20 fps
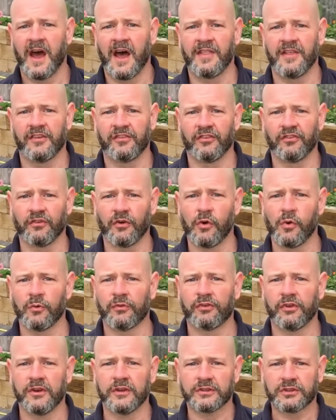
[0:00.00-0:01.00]
And this is
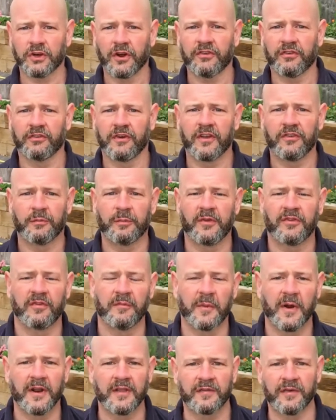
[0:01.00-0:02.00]
all to try to raise a bit
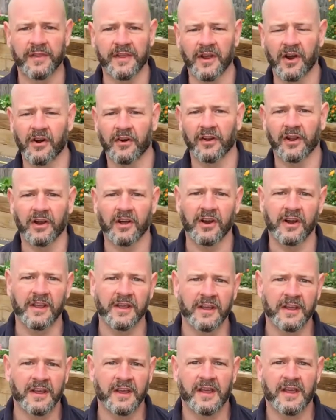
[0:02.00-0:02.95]
of money for the RNLI,